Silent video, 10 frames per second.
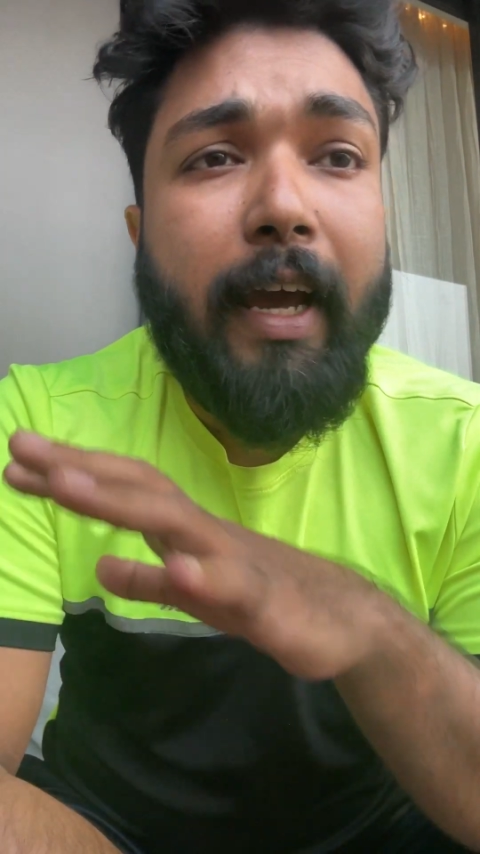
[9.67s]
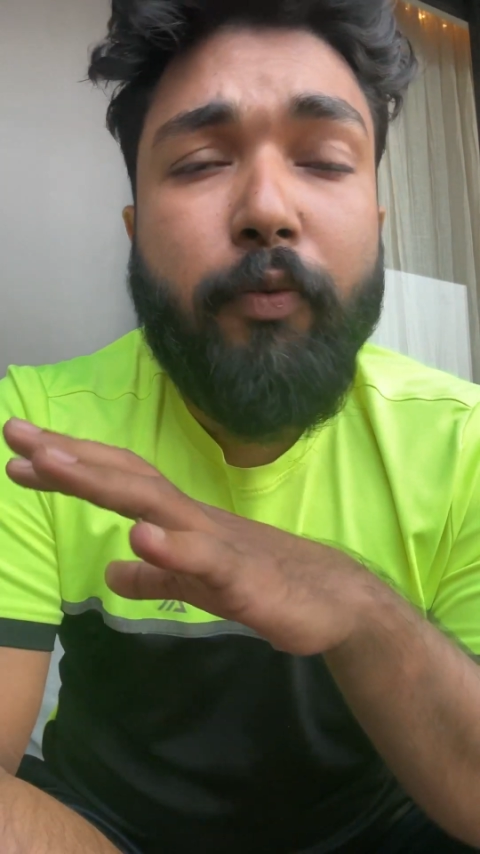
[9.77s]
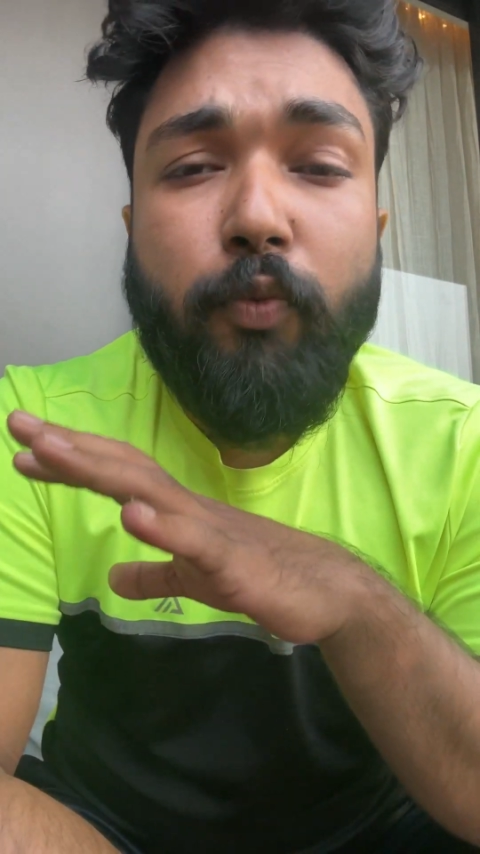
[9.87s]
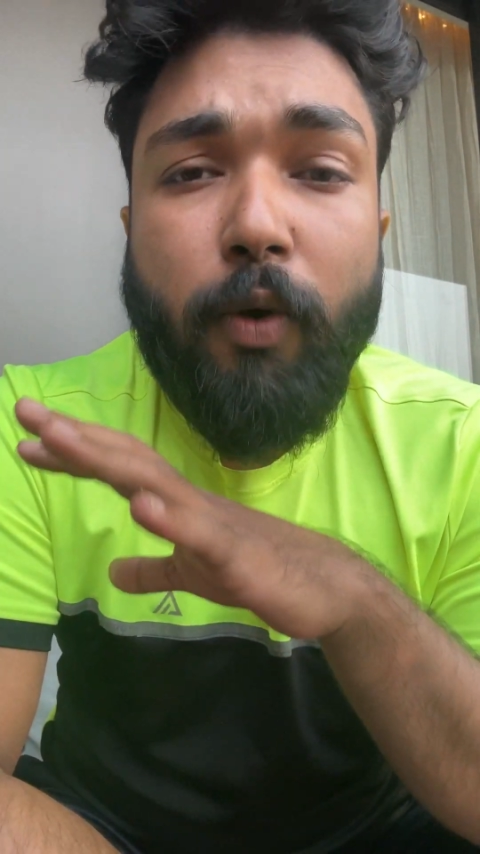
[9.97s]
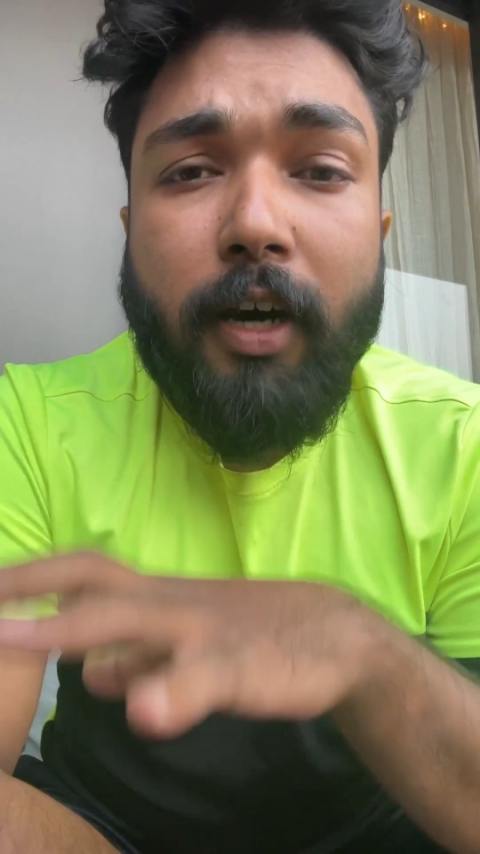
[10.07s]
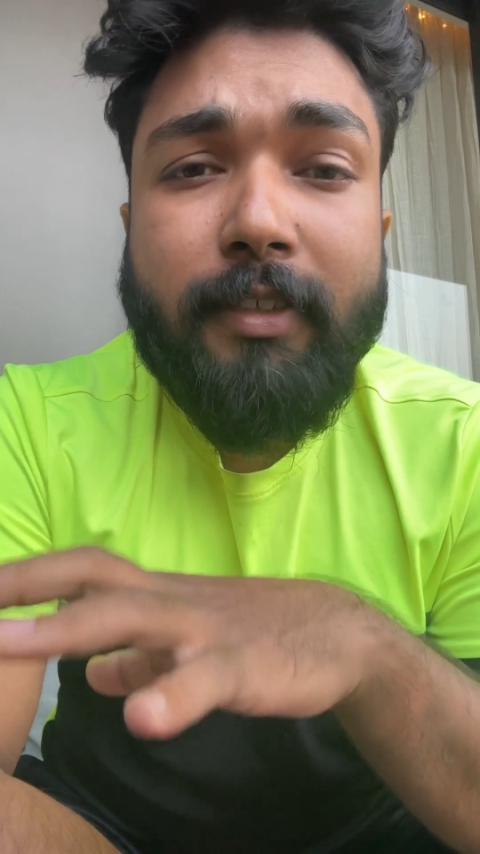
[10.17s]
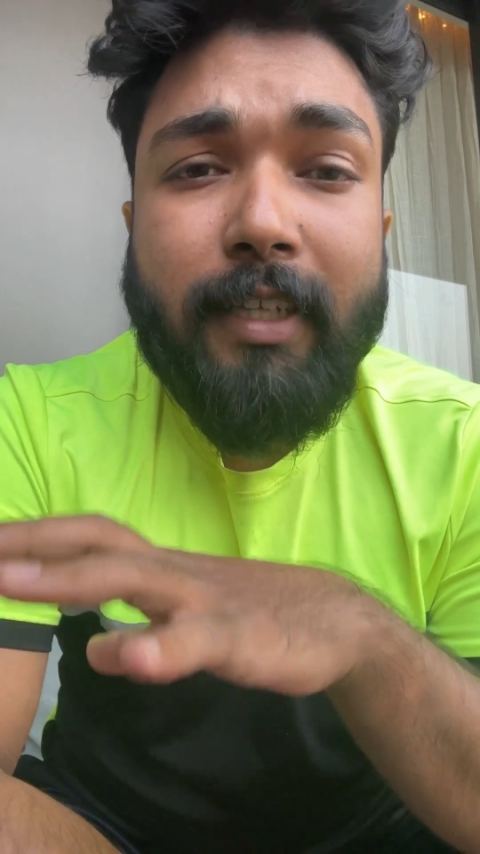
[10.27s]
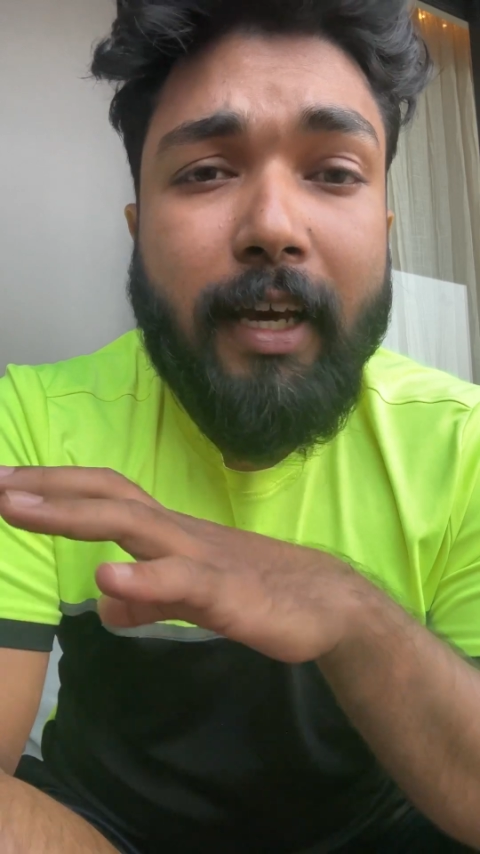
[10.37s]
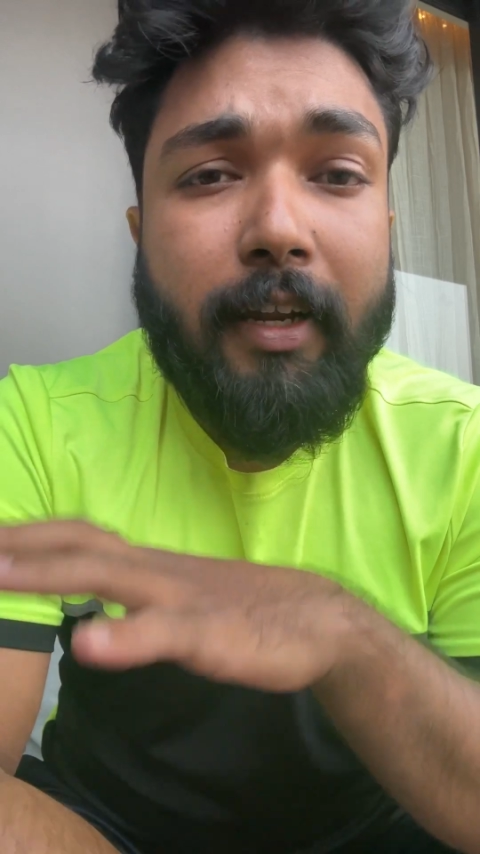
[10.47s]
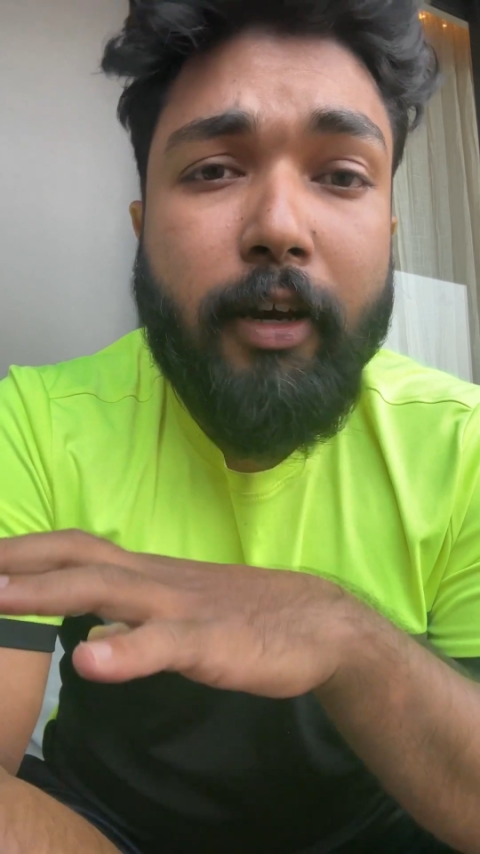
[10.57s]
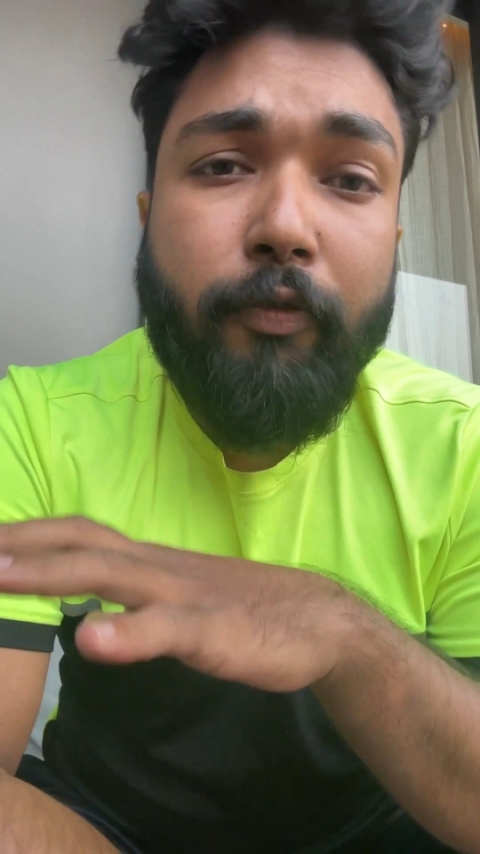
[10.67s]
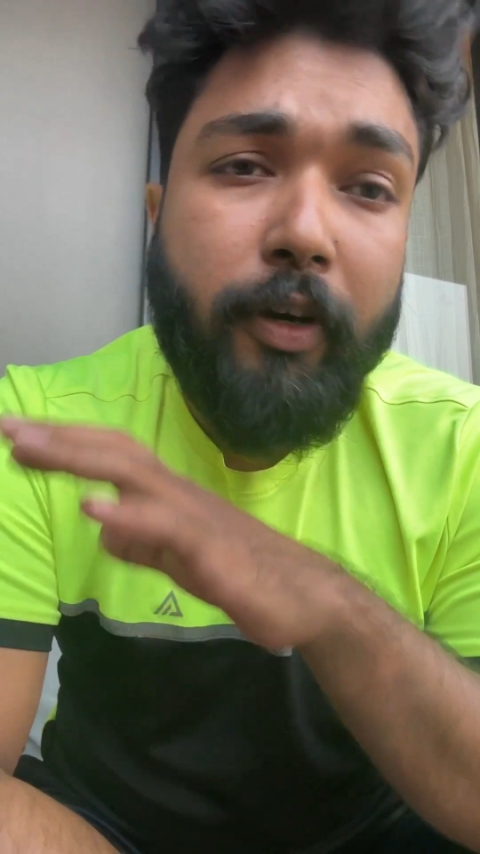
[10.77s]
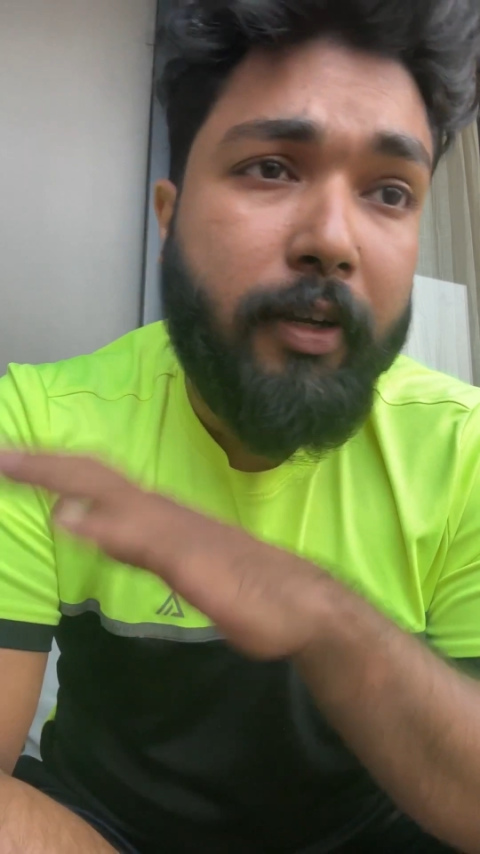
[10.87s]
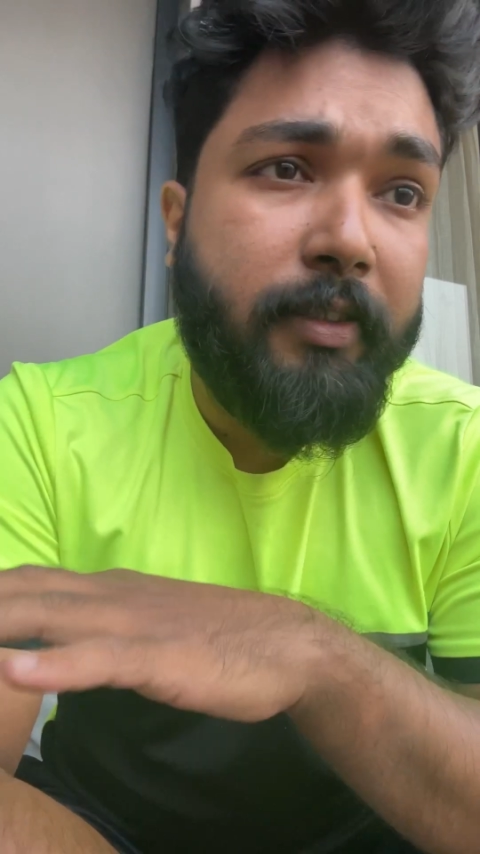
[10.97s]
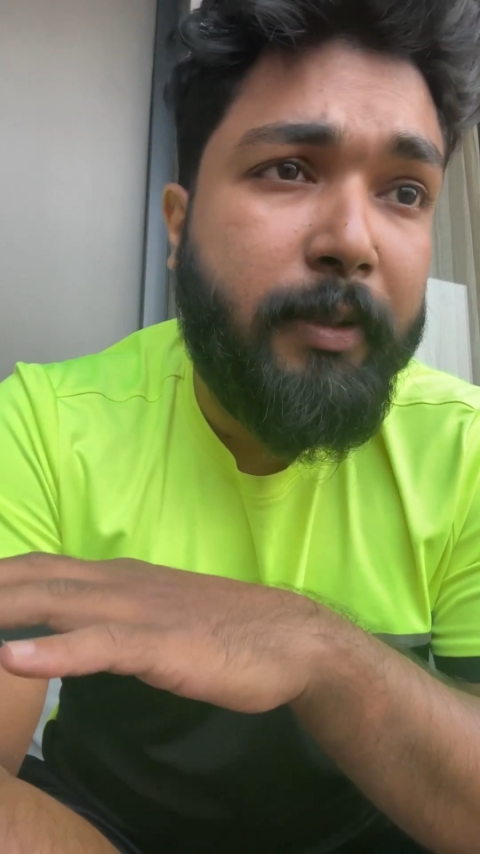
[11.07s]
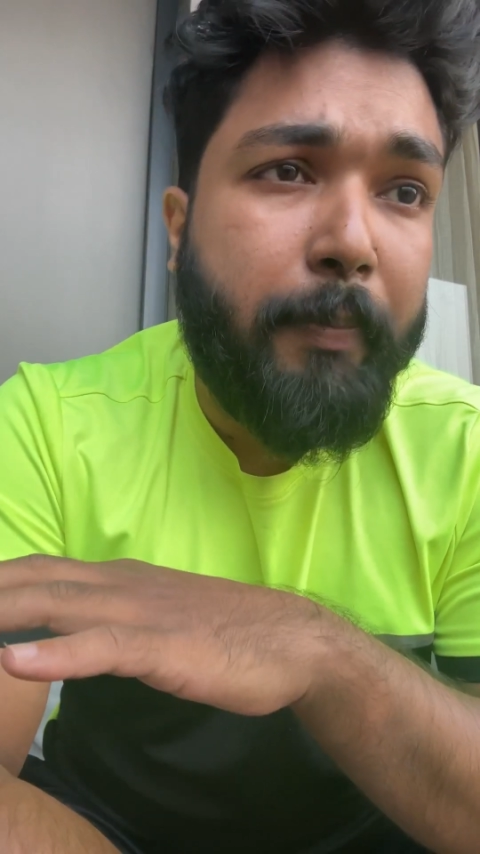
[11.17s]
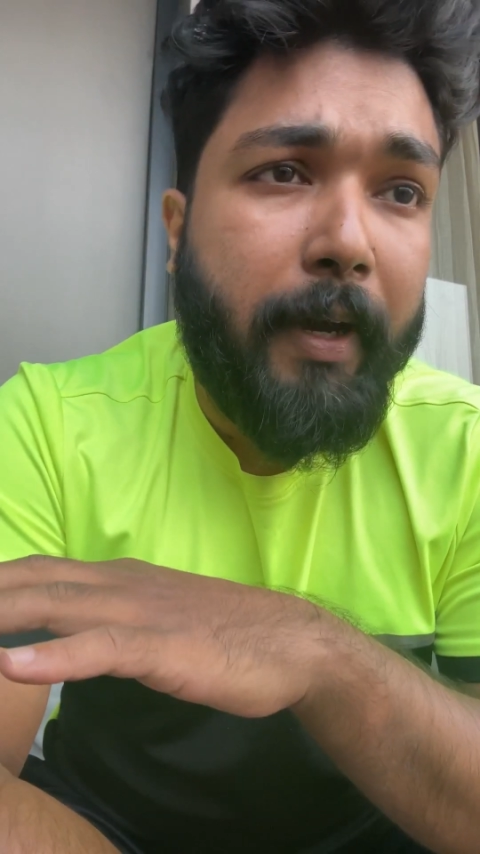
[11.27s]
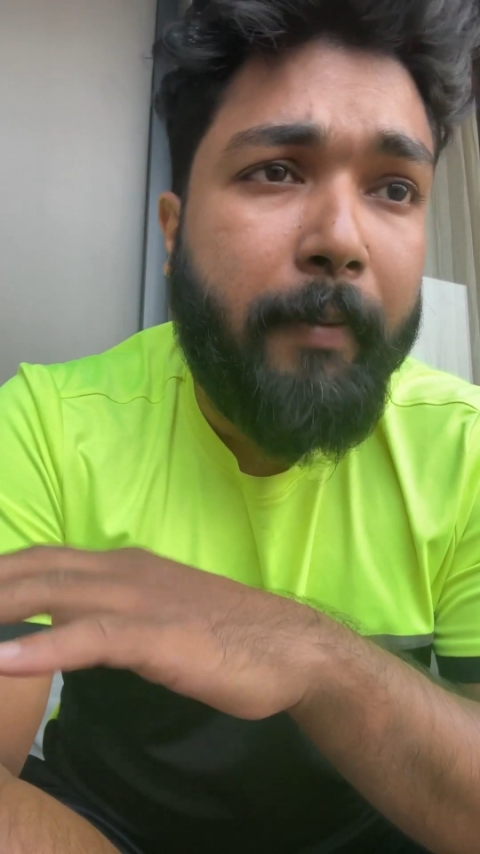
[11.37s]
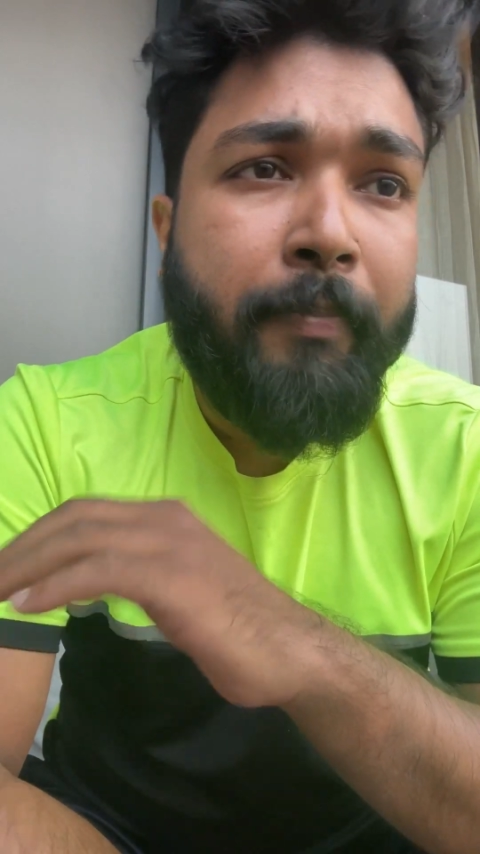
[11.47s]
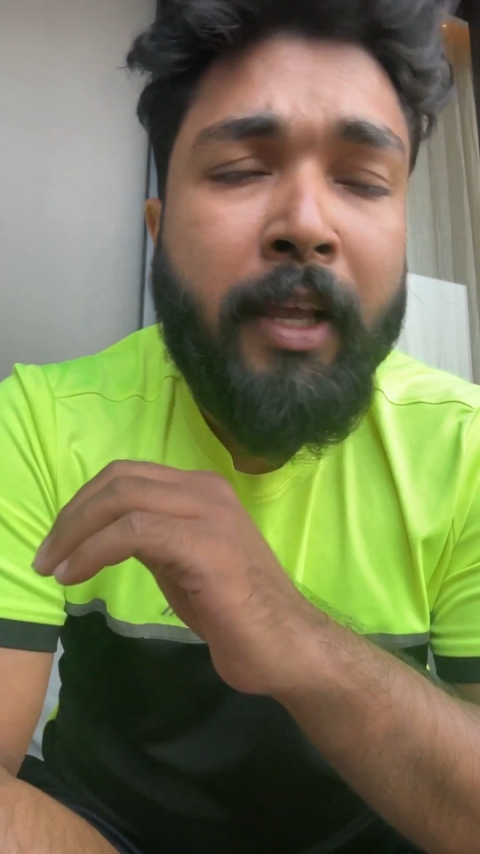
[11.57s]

a vast array of currency pair,